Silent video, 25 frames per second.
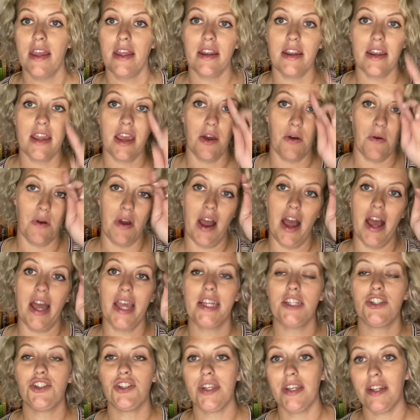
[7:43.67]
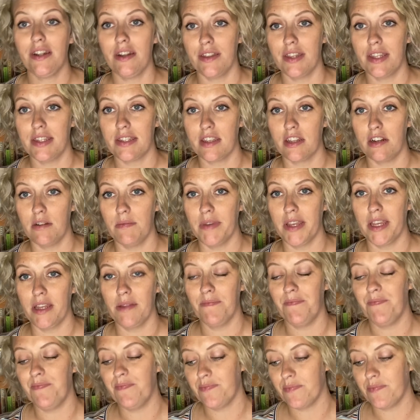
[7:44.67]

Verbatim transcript: Now, I cheat on this a little bit.